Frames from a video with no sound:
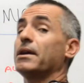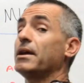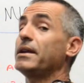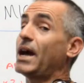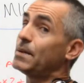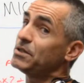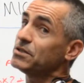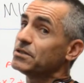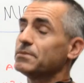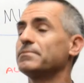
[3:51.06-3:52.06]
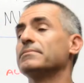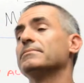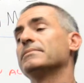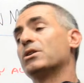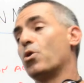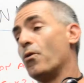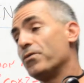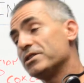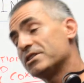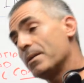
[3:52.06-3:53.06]
in animals, and
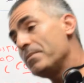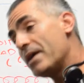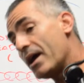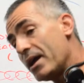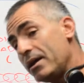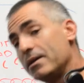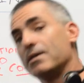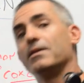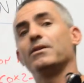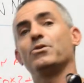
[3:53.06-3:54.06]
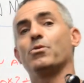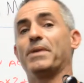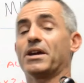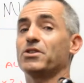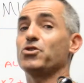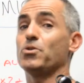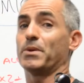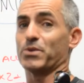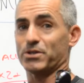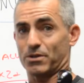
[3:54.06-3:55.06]
hopefully someday we'll make it to
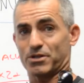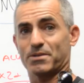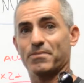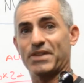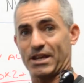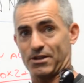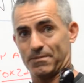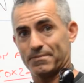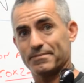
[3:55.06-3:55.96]
human research. Thank you.